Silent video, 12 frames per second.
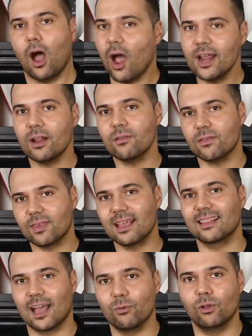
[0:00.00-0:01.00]
I don't
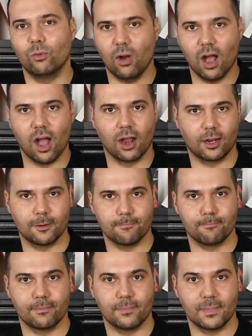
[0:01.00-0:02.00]
think that will work.
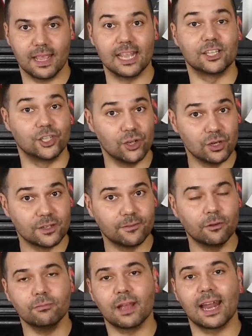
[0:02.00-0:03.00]
It's
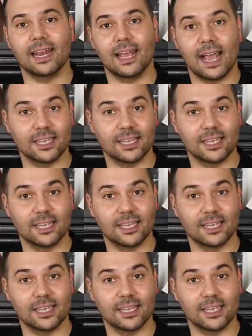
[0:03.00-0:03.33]
useful and it,